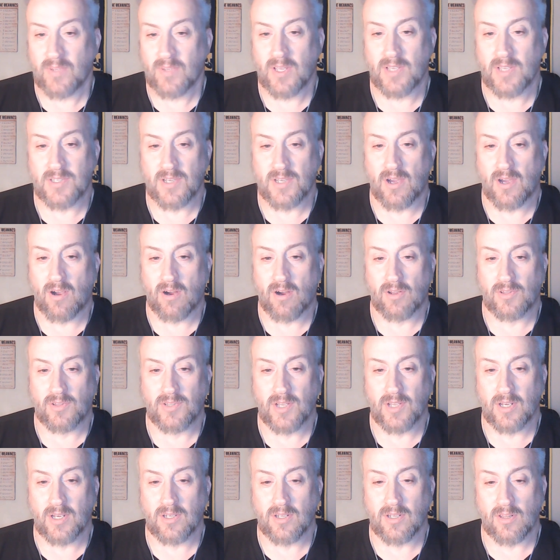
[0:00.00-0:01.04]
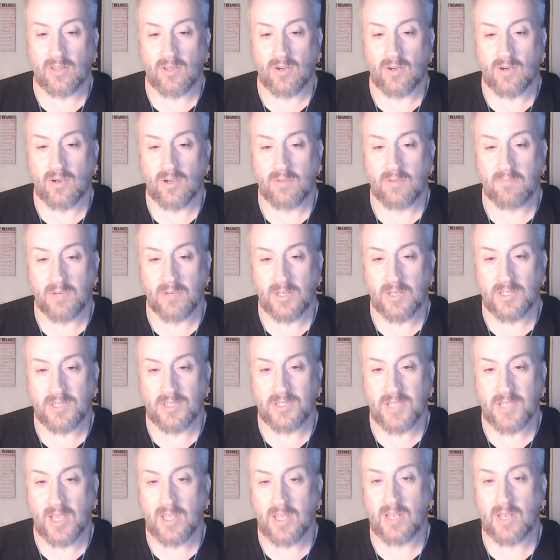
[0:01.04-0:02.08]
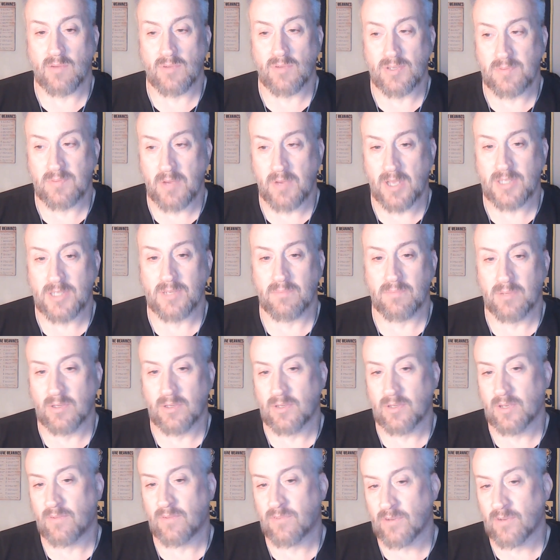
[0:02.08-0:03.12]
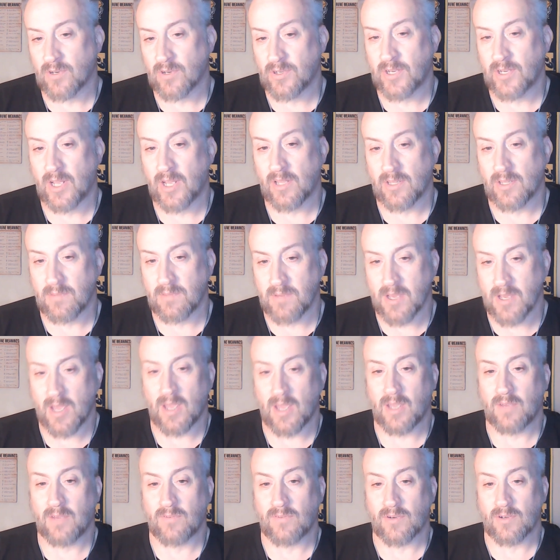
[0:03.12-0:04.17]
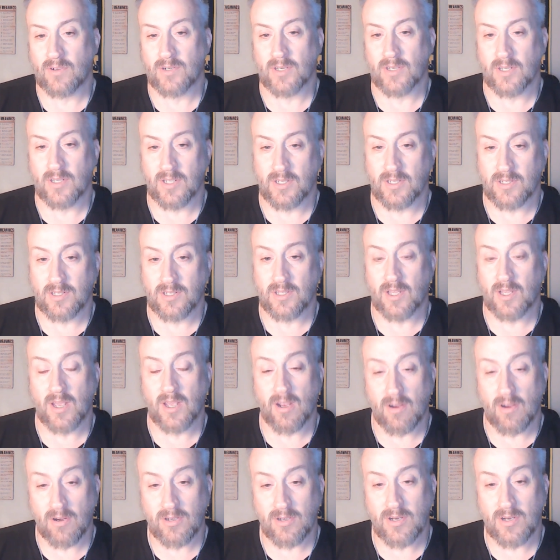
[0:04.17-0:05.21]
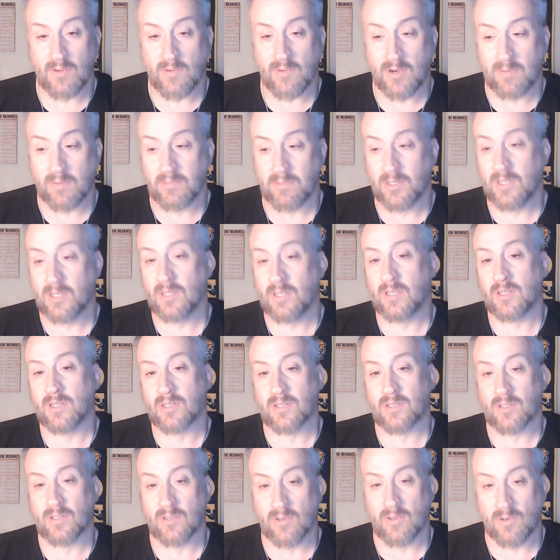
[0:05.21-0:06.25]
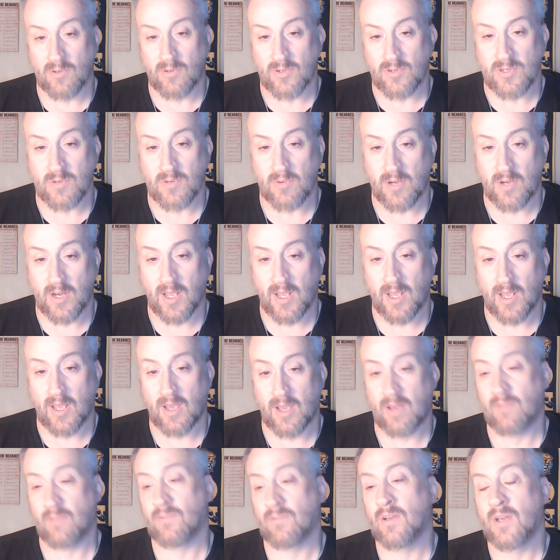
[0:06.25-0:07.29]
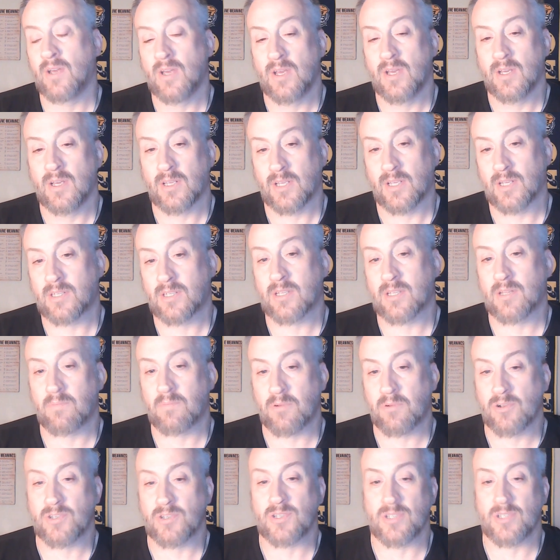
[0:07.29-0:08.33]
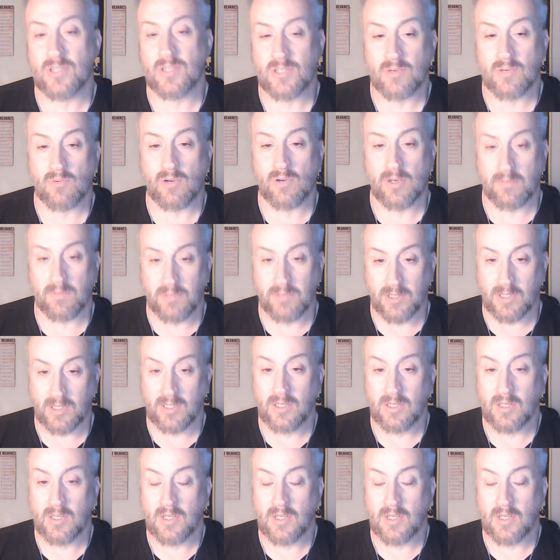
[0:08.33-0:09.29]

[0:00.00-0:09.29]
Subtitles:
a hard thing to learn, but it's taking responsibility for your daily behavior to get to the character you want to be, get to the goals you want to have, get to the person that you want to be.